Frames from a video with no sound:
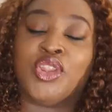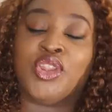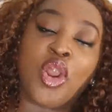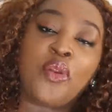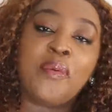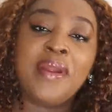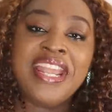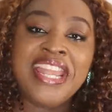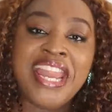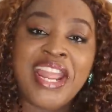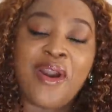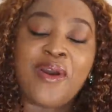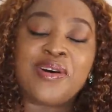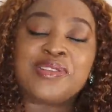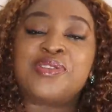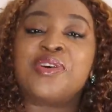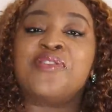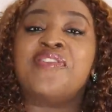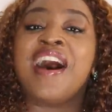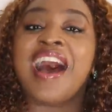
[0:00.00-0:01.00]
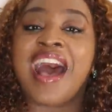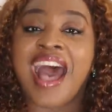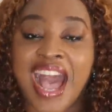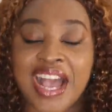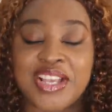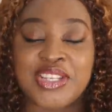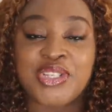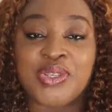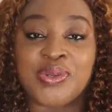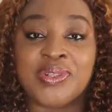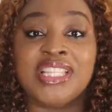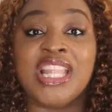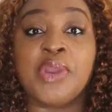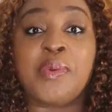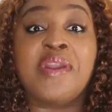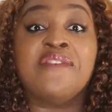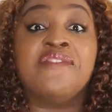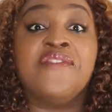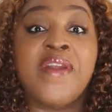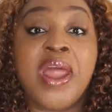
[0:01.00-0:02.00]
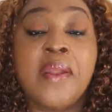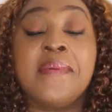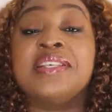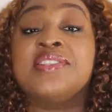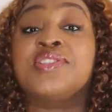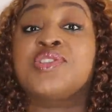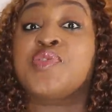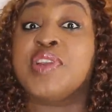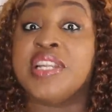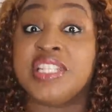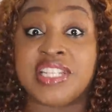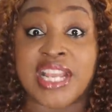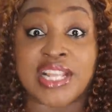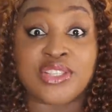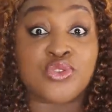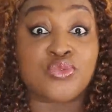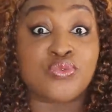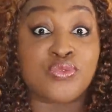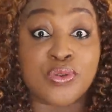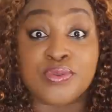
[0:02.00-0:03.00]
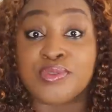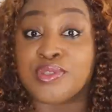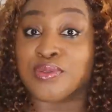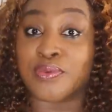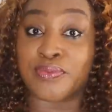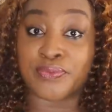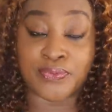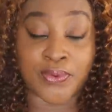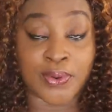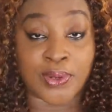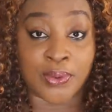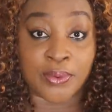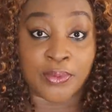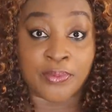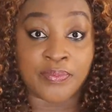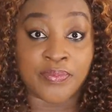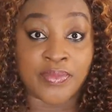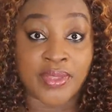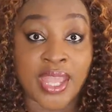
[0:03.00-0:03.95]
During the course of her action, there were very stringent rules to follow,